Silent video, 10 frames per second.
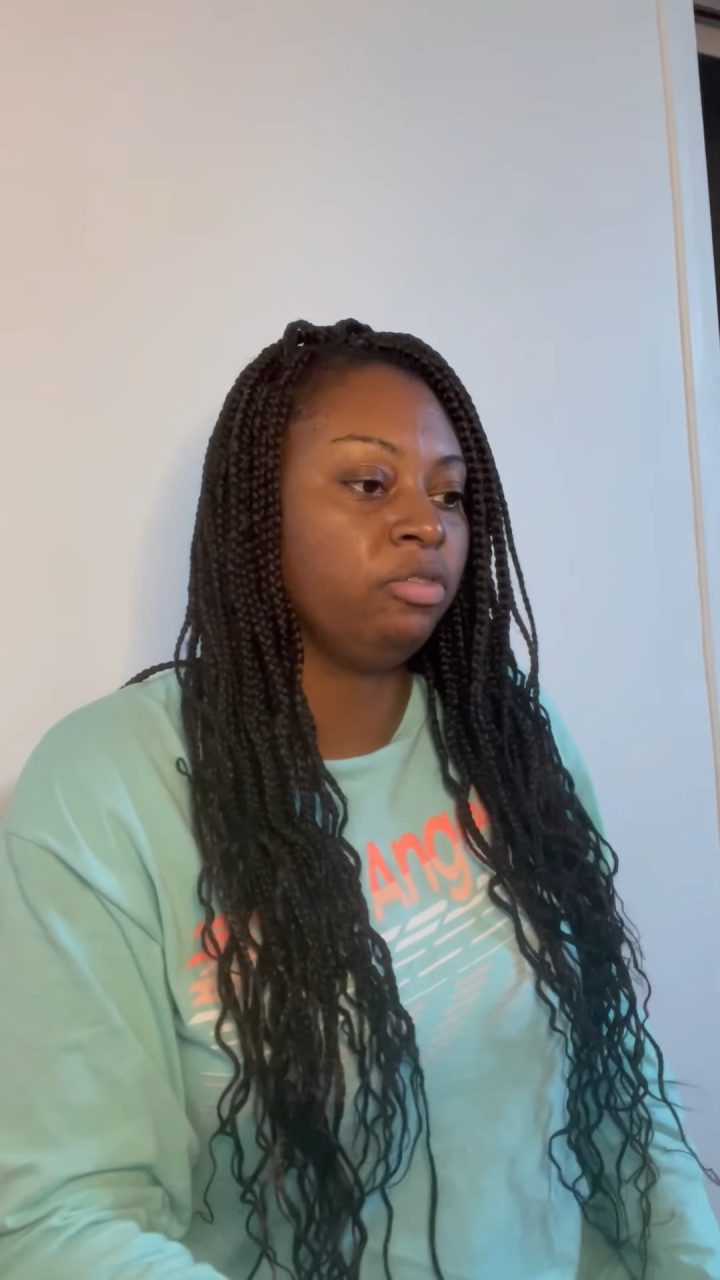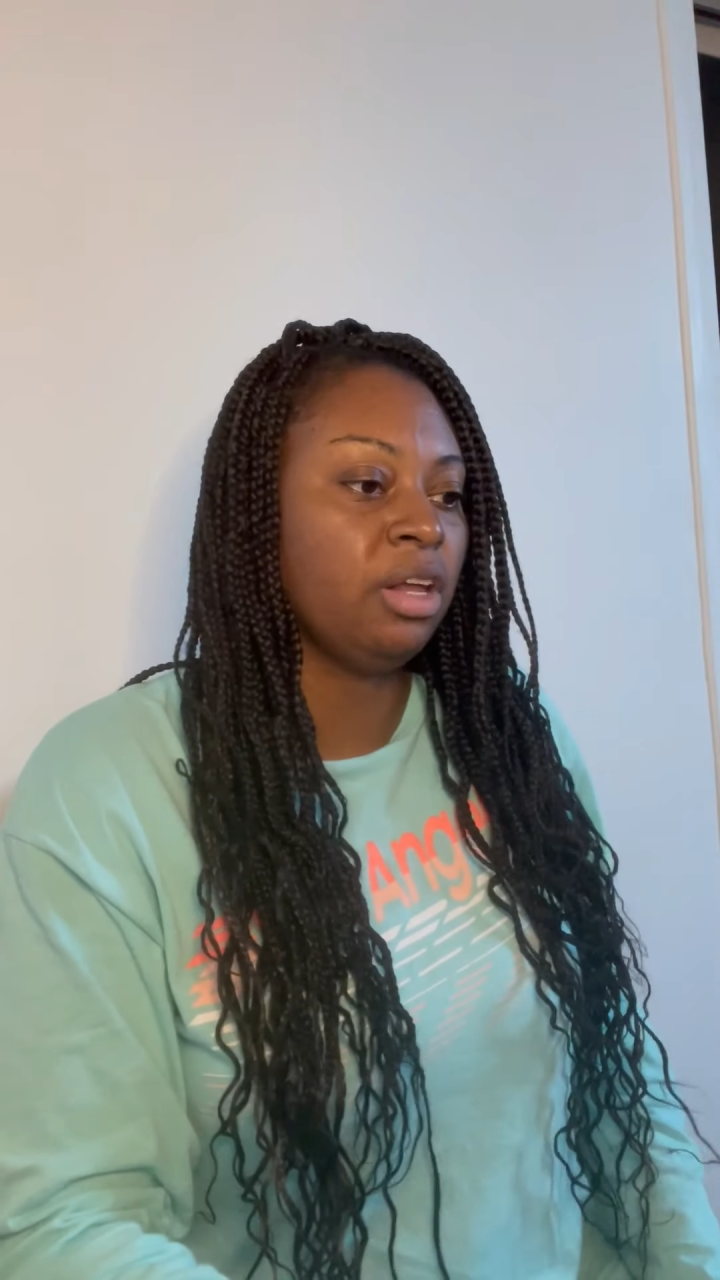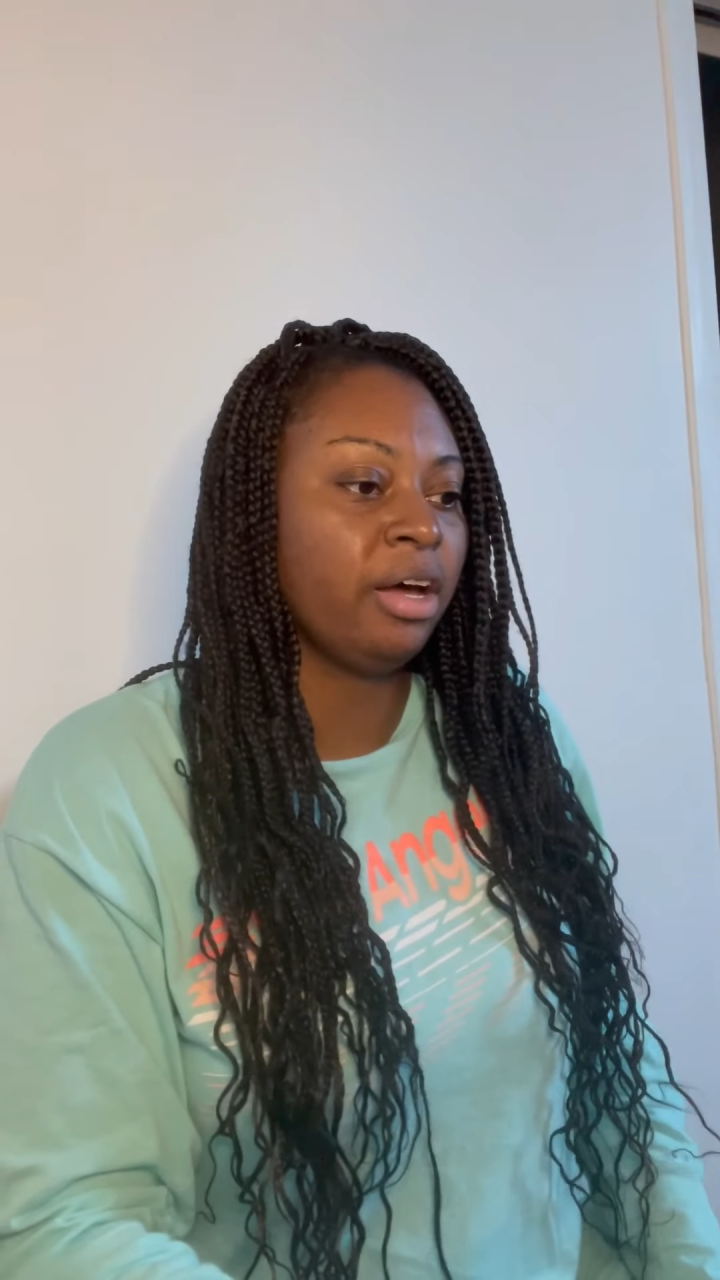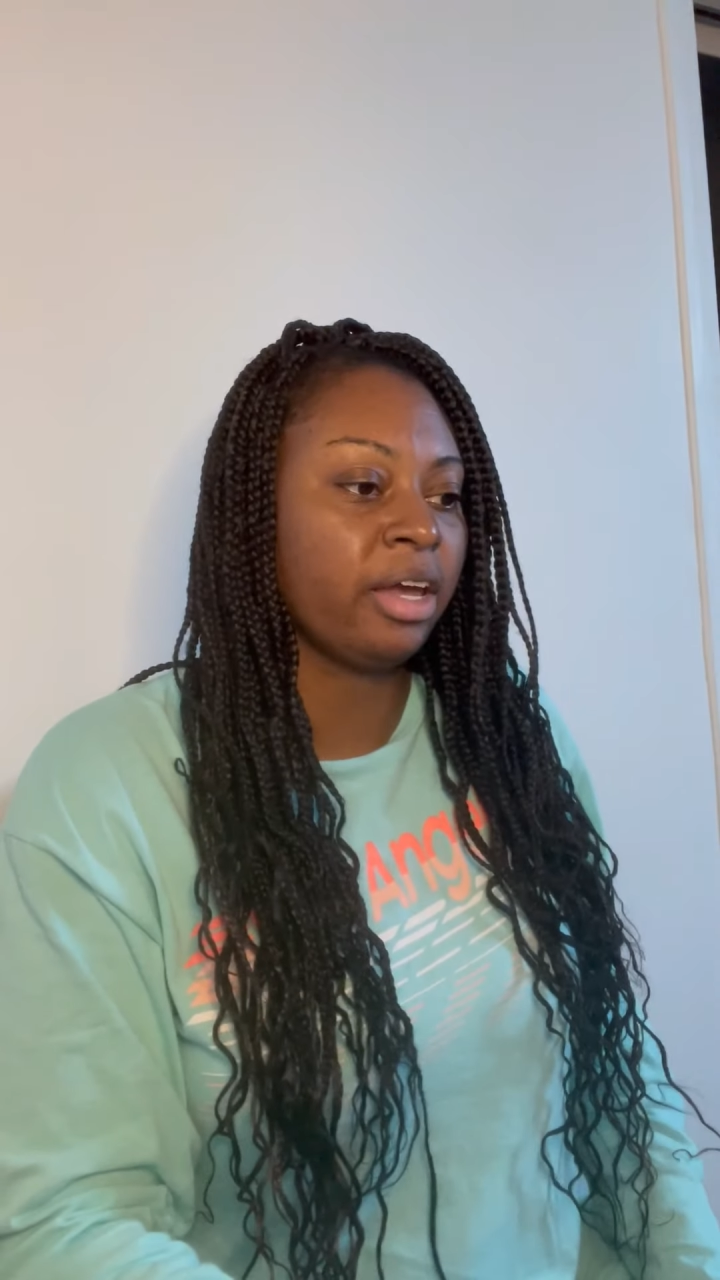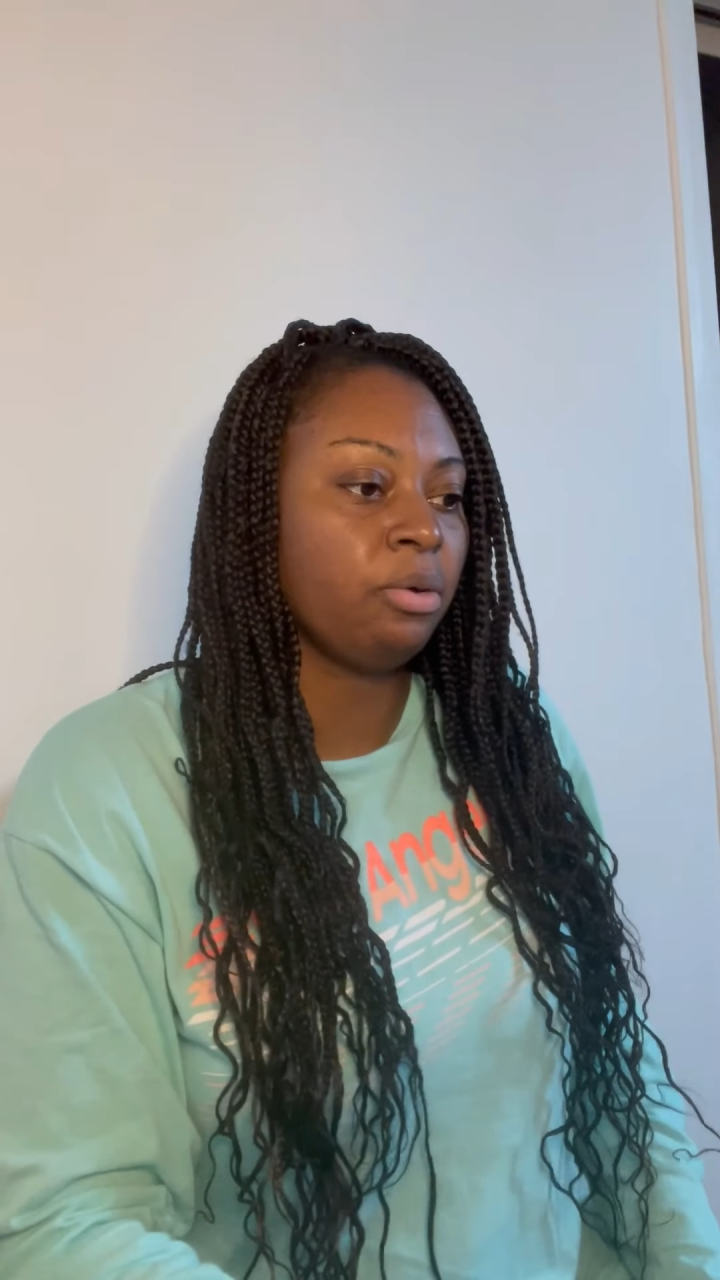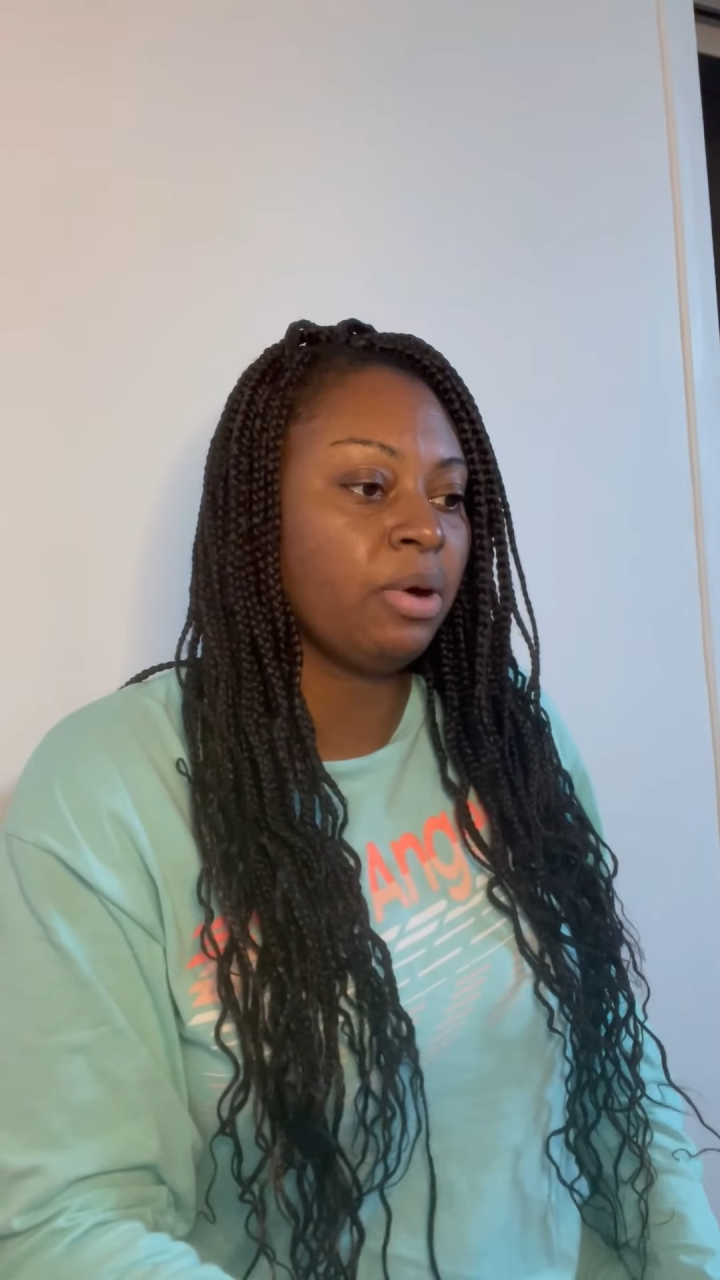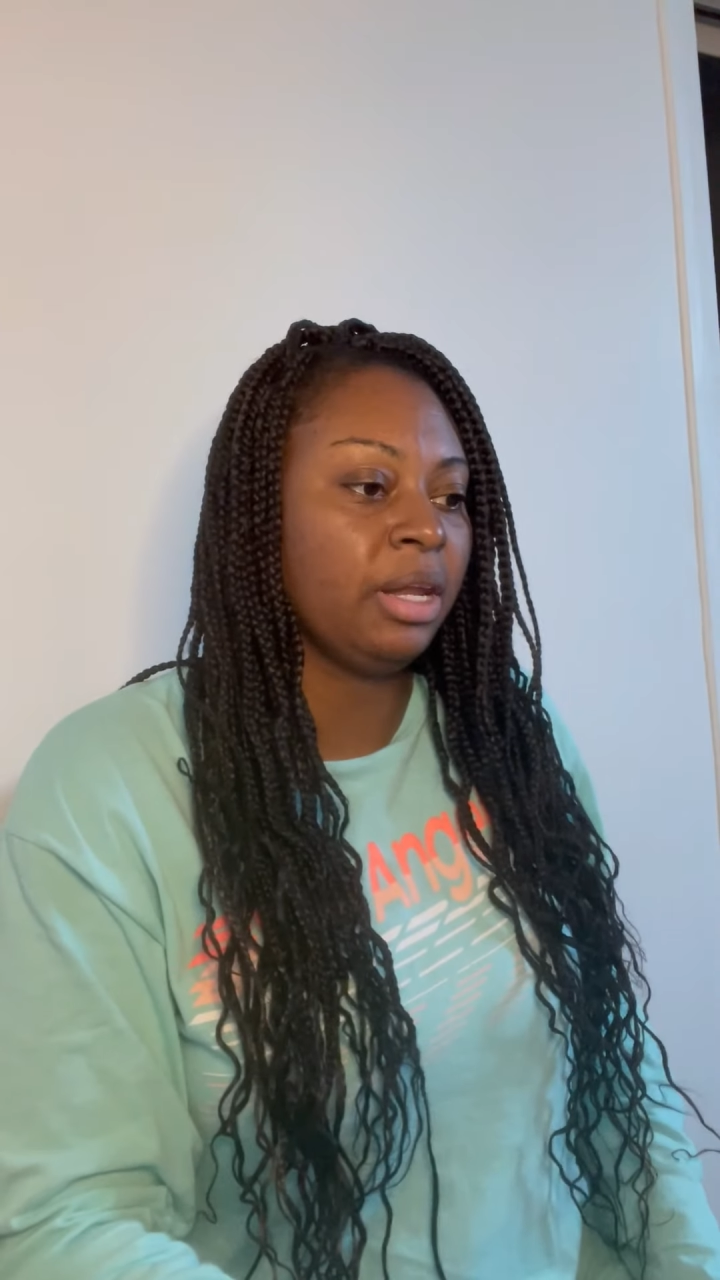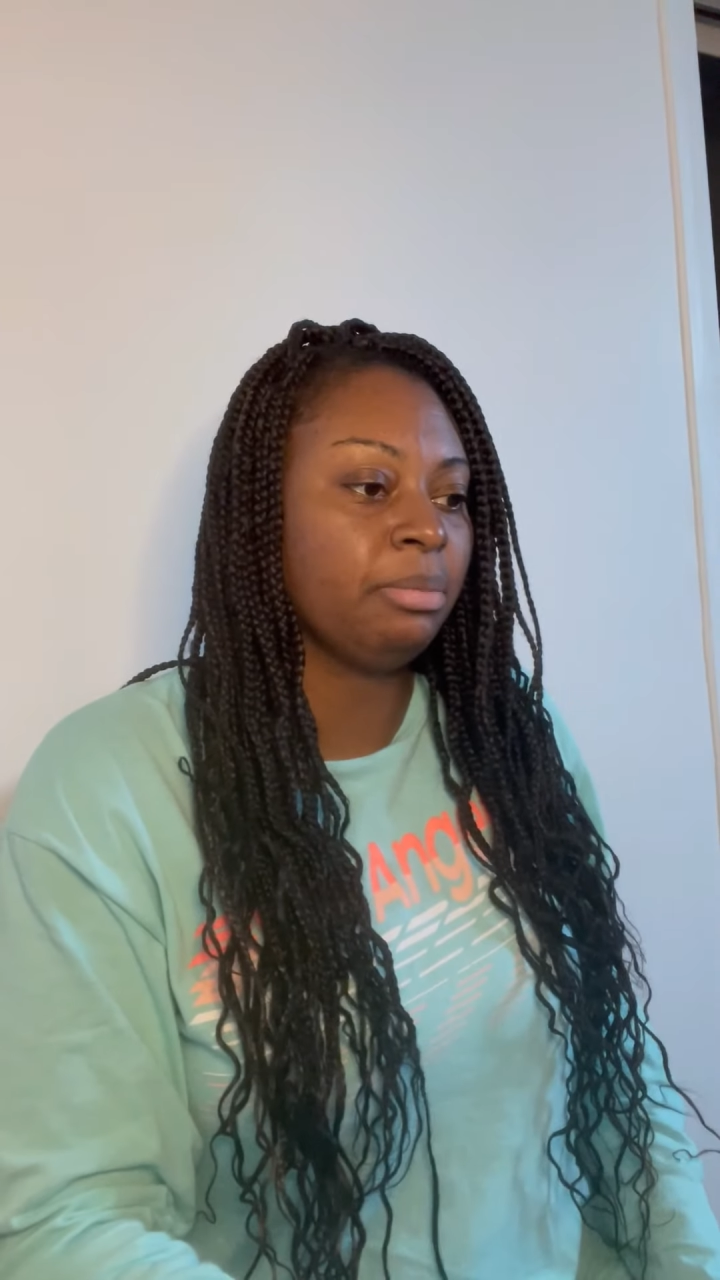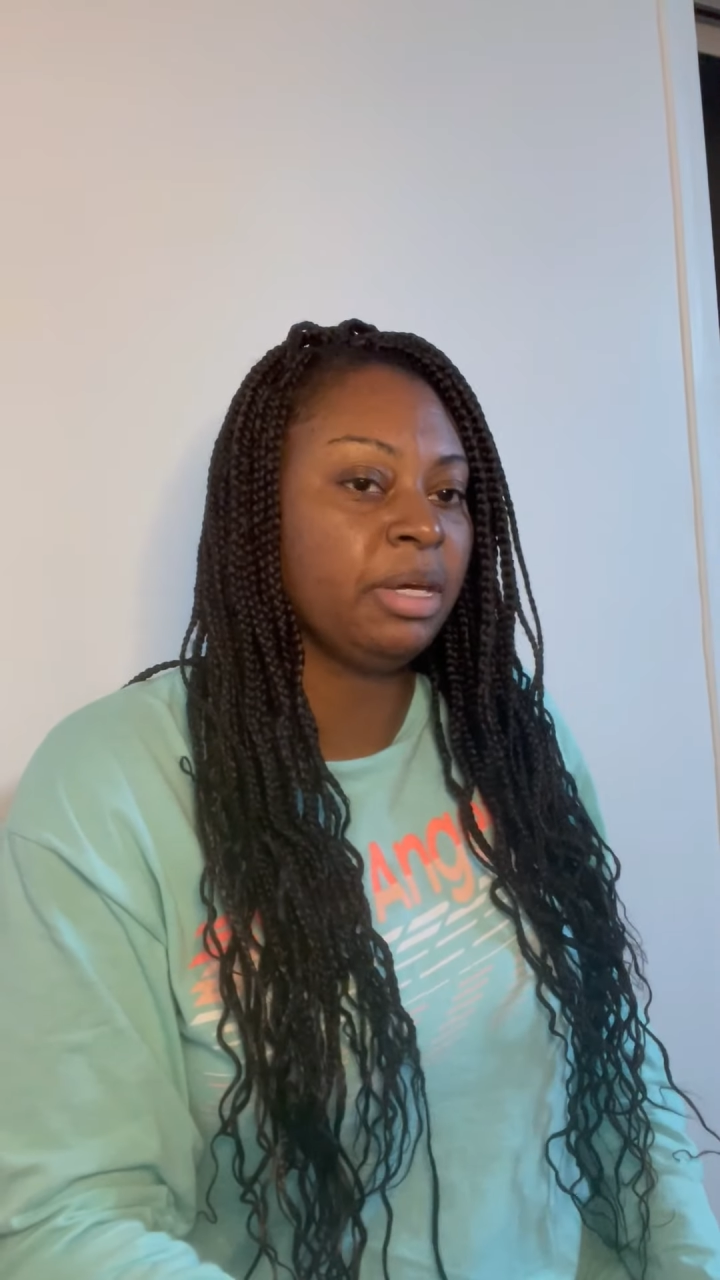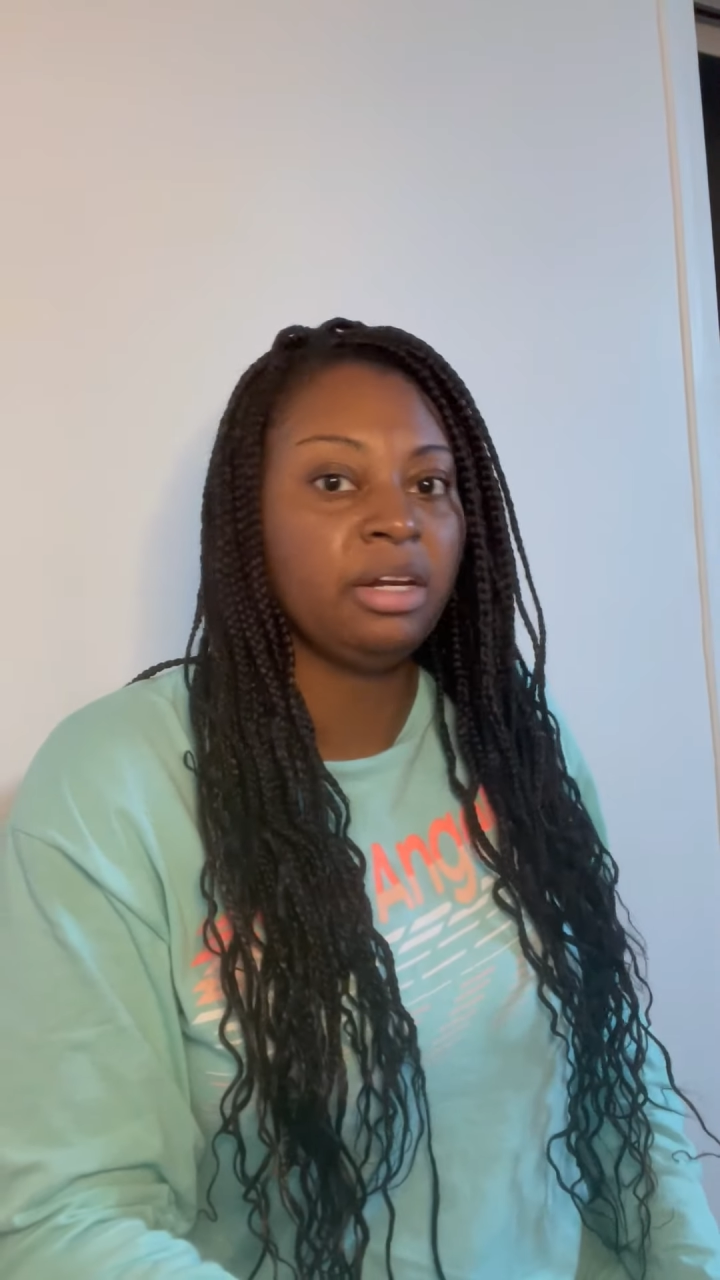blogging while I'm